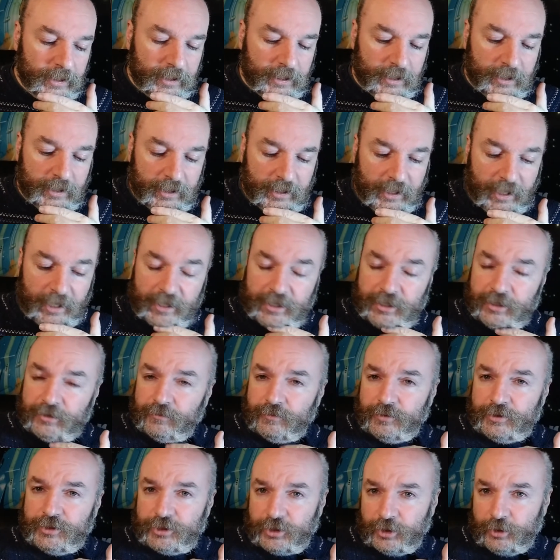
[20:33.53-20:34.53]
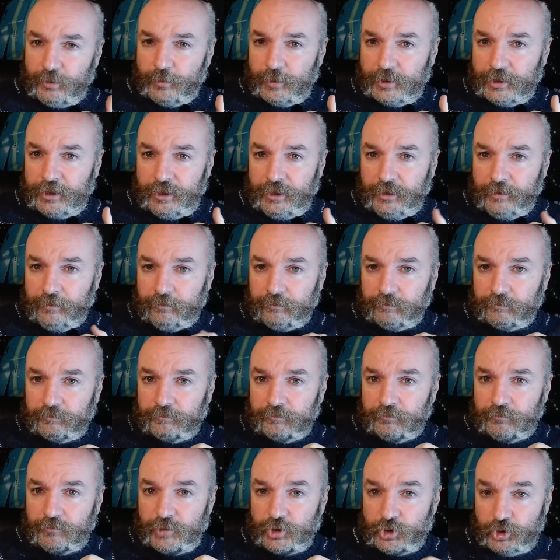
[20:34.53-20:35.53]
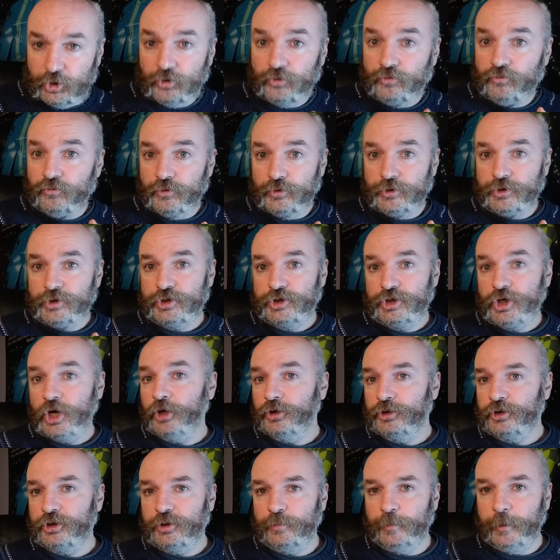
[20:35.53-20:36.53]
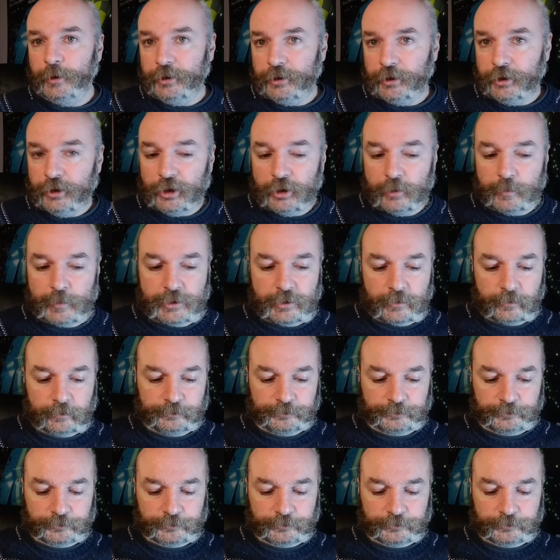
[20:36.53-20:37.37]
And there are so many genres touched by GURPS.